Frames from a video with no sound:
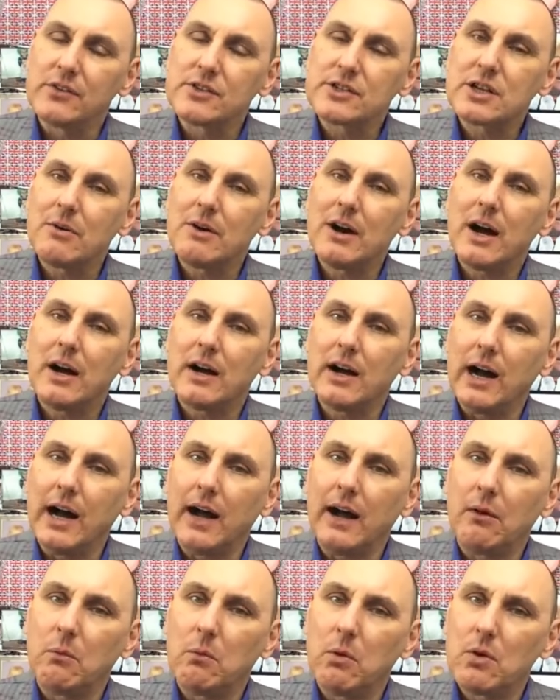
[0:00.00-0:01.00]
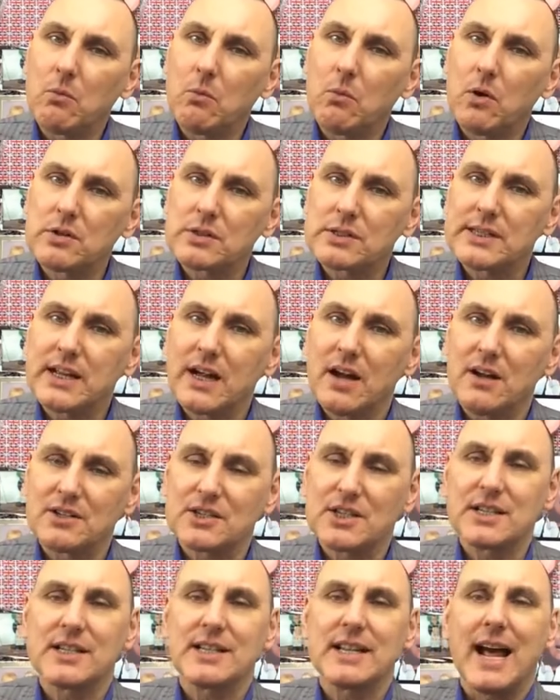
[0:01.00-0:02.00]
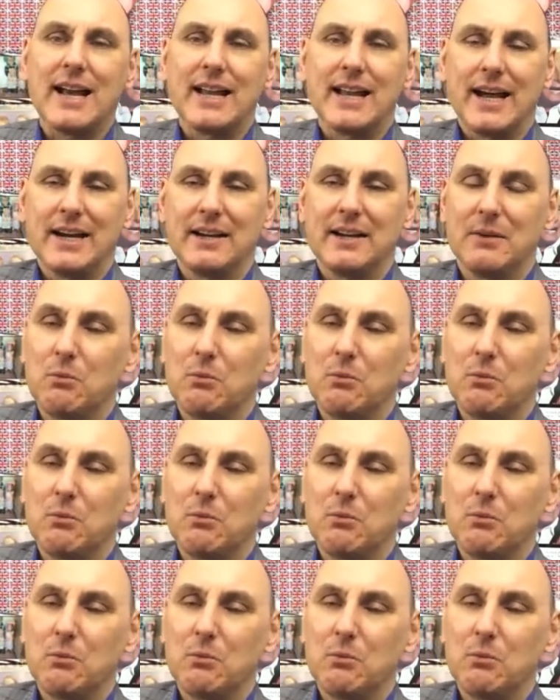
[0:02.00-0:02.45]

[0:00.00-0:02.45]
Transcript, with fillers: So I, I, what, what's the answer to that, lady?